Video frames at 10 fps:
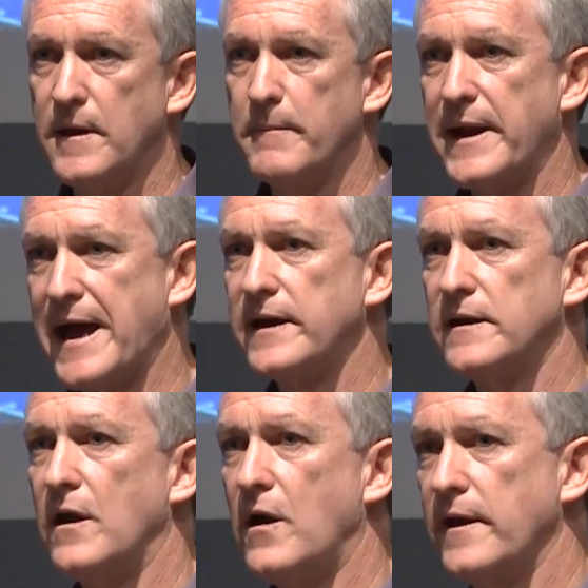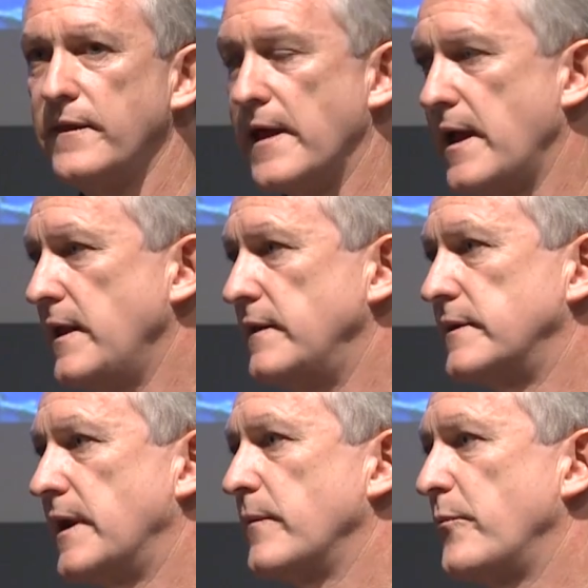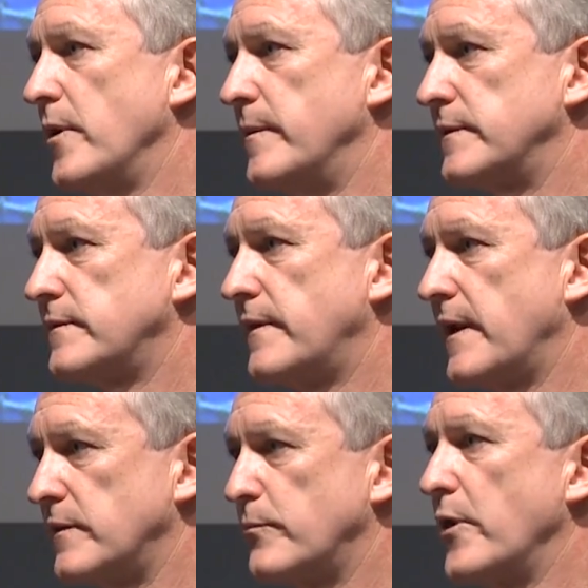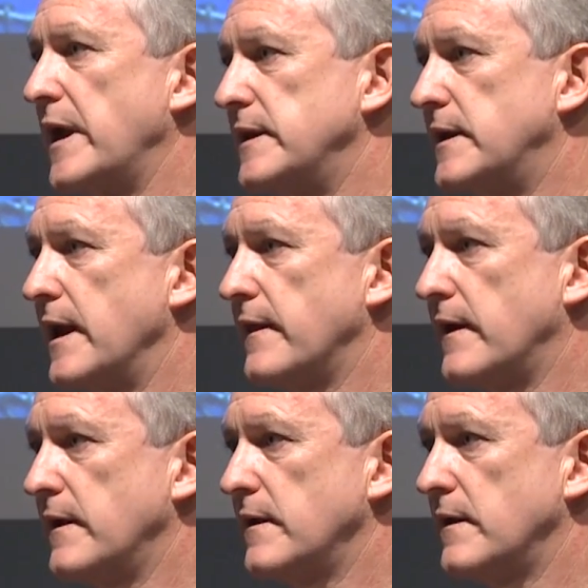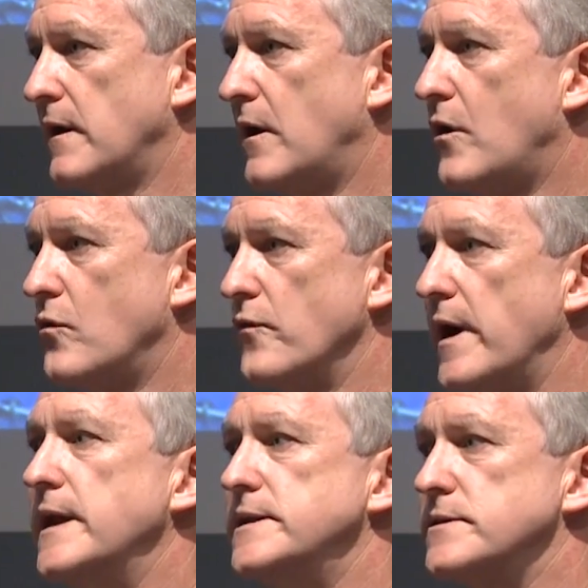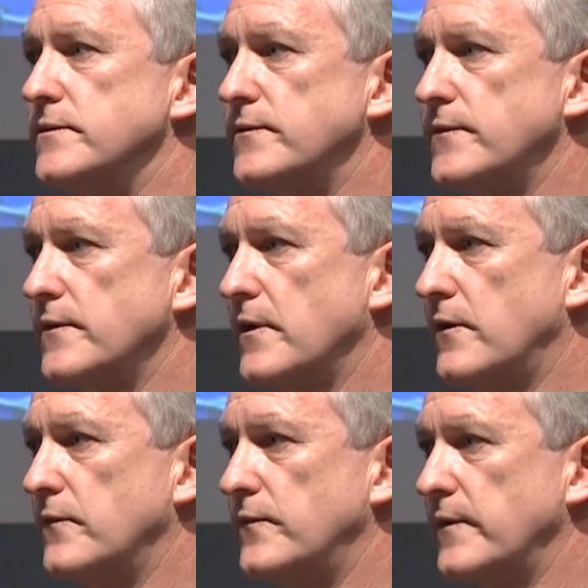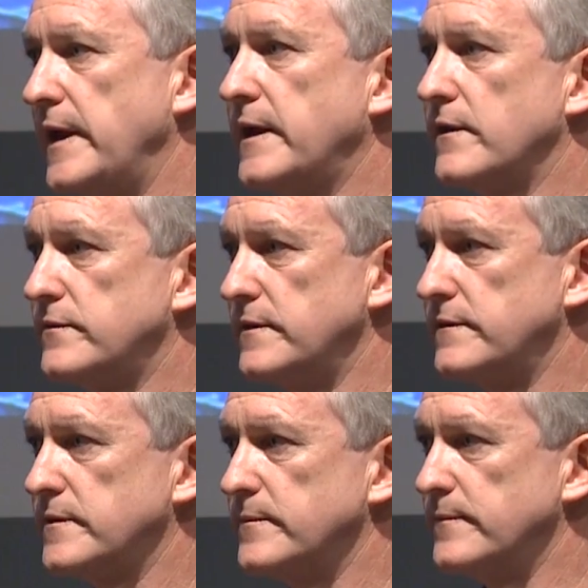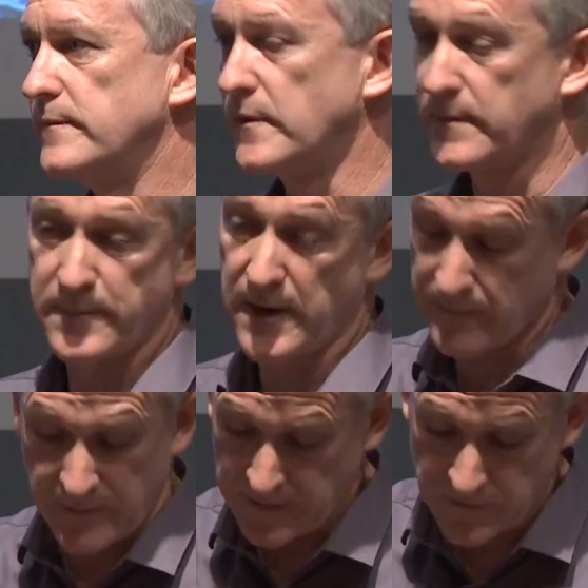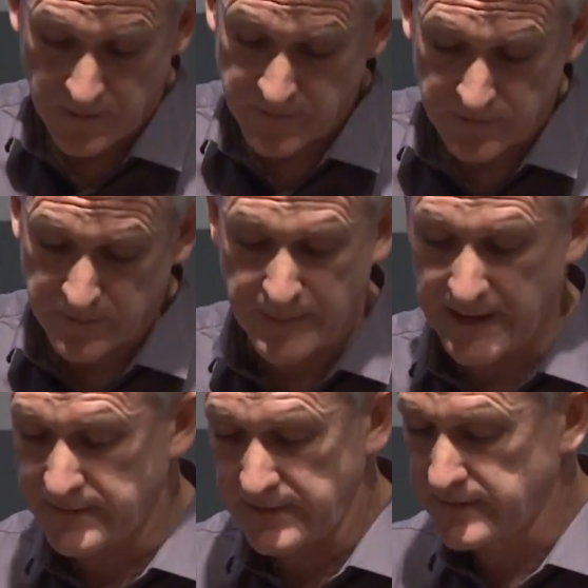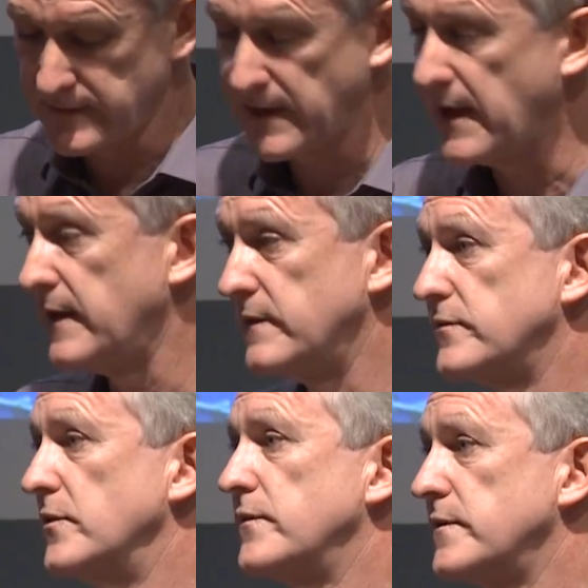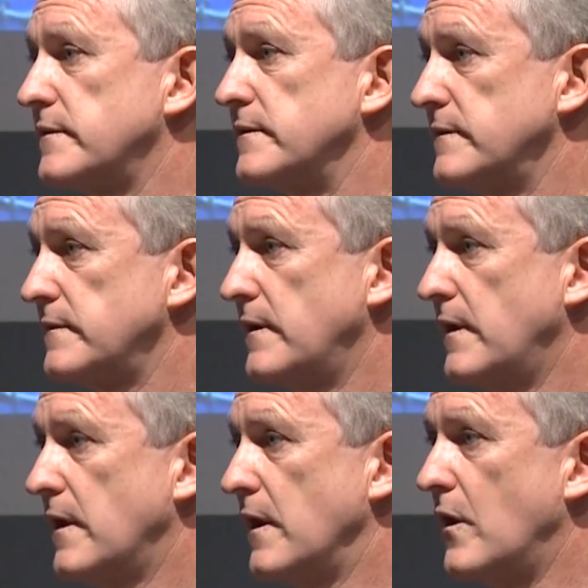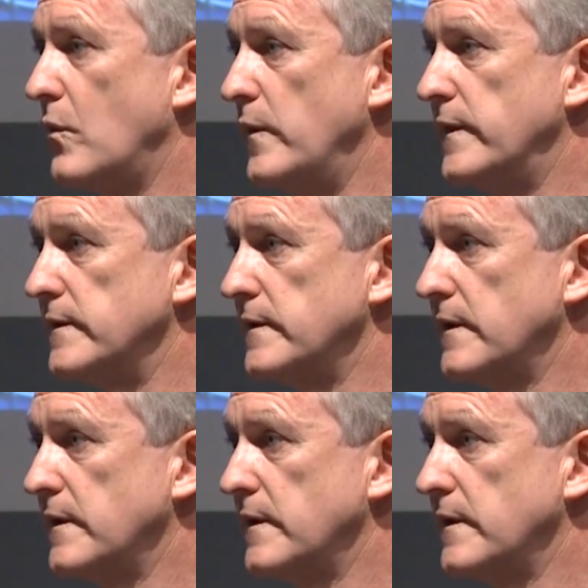But underlying that is another premise that it's bringing together a whole range of ecosystem, both in terms of species and services along with it.